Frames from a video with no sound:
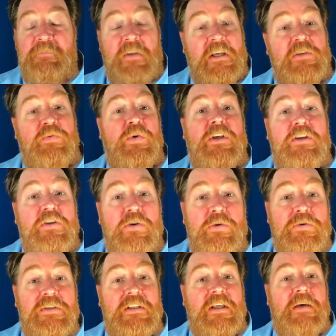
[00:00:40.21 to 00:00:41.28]
is we
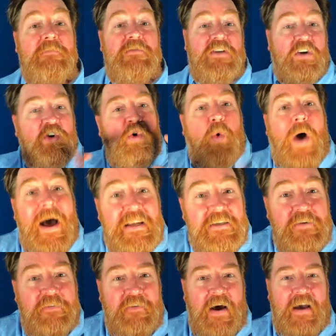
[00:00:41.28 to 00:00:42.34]
use them to
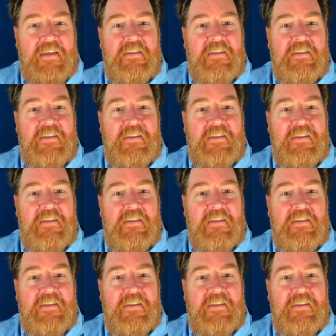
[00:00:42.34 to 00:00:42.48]
quantify